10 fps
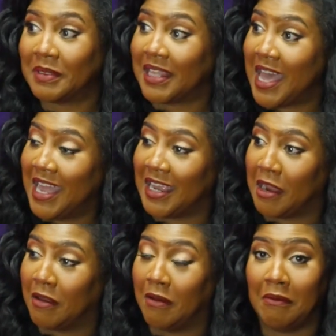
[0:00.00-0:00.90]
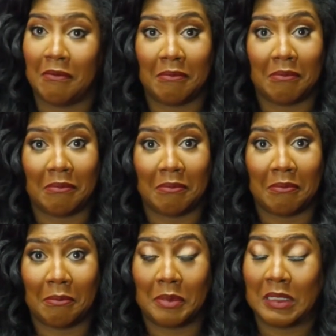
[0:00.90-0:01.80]
Plaiting. Oh. I know what
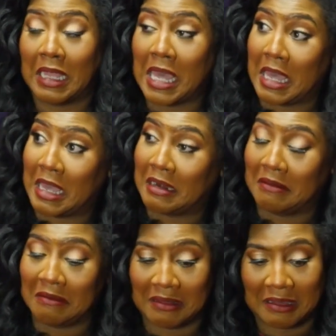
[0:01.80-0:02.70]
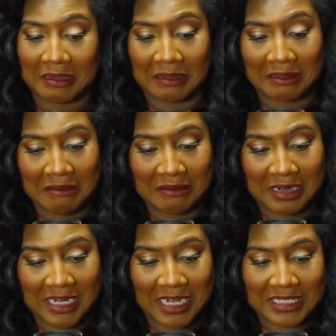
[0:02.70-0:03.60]
plait is. Plait. Okay. Yeah. All
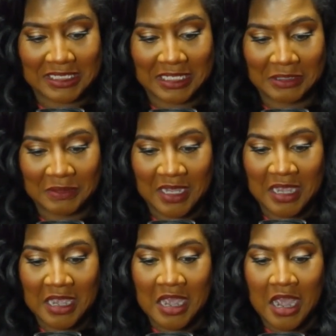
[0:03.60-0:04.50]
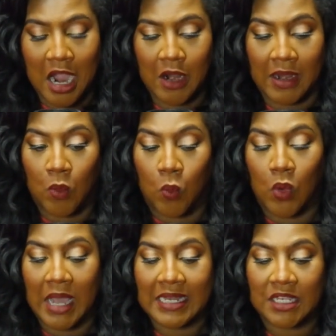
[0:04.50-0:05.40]
right. I see you. All right.
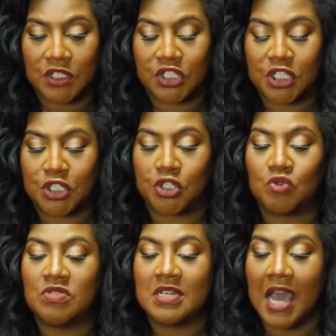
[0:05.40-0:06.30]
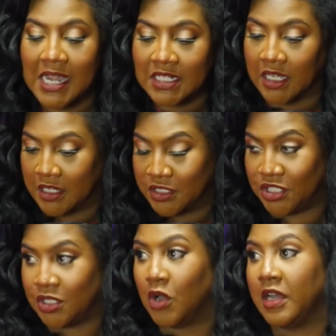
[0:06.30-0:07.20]
What should you not
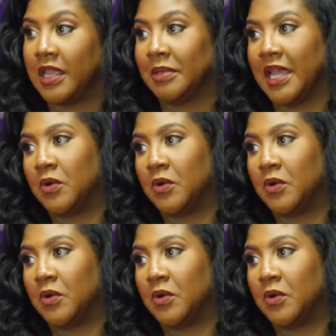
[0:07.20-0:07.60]
touch on a black